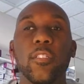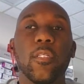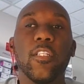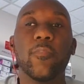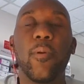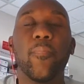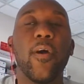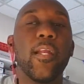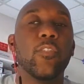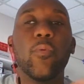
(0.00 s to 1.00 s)
to list my
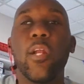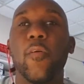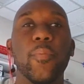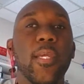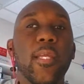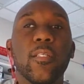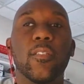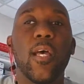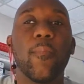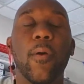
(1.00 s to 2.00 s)
products without being
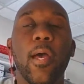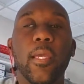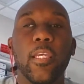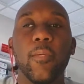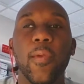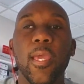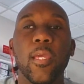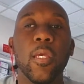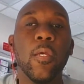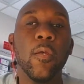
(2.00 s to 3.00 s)
inside my
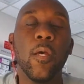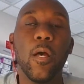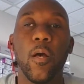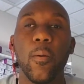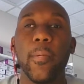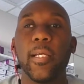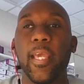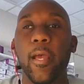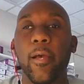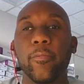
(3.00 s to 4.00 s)
eBay
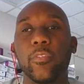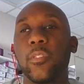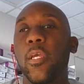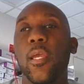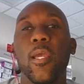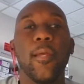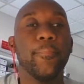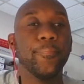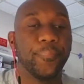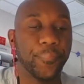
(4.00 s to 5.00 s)
accounts, and